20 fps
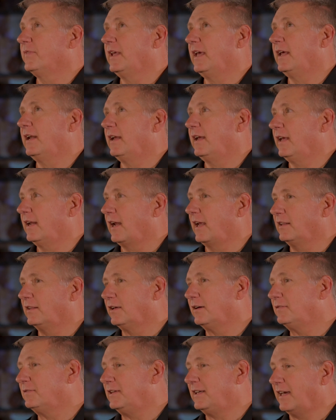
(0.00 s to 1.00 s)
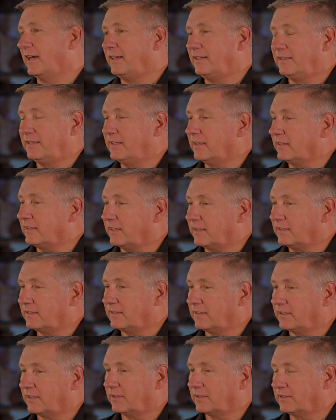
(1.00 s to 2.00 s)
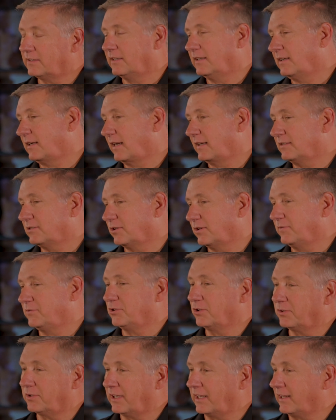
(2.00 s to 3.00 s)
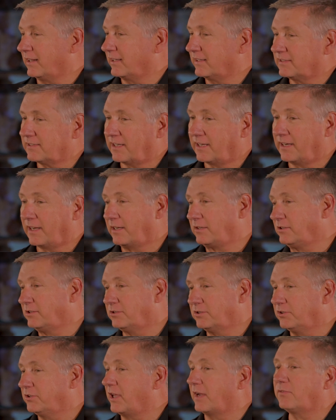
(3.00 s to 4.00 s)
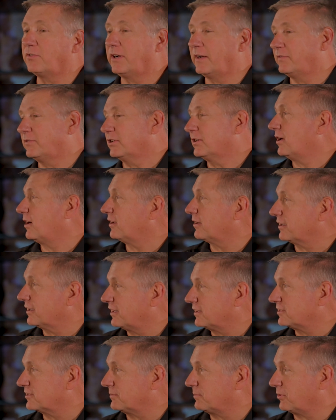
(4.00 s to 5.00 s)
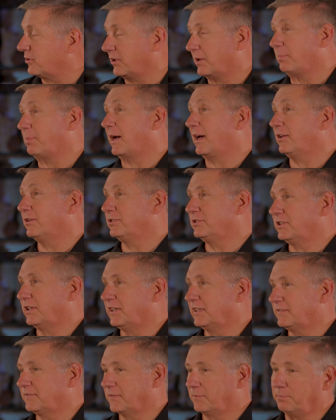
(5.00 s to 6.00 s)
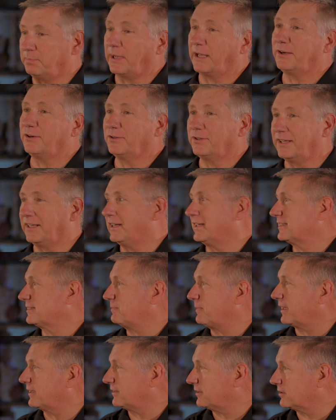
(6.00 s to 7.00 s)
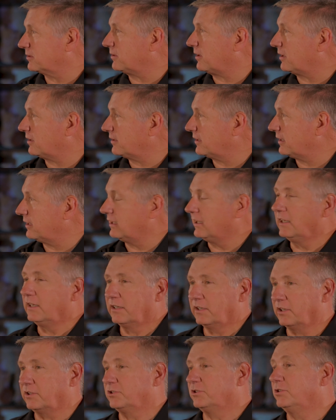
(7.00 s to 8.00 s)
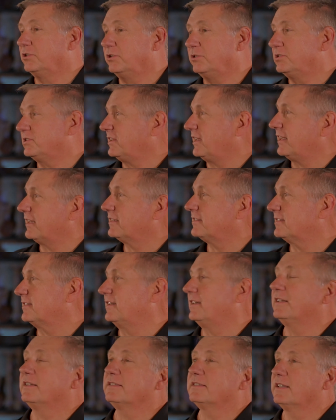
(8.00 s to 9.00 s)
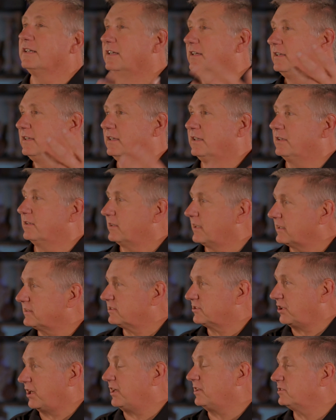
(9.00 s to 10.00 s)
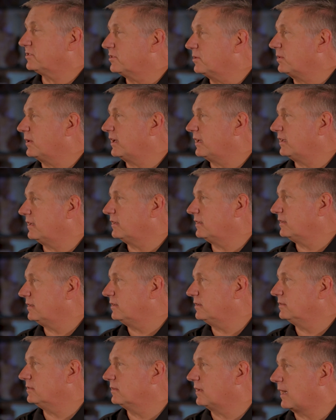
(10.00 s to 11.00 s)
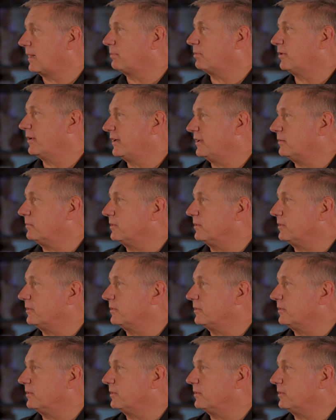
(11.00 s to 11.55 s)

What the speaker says: And I love the idea that, and I sort of jokingly say, hey, you'll never have to call a customer and apologize for better than expected quality because your new CNC is, has changed the way you operate your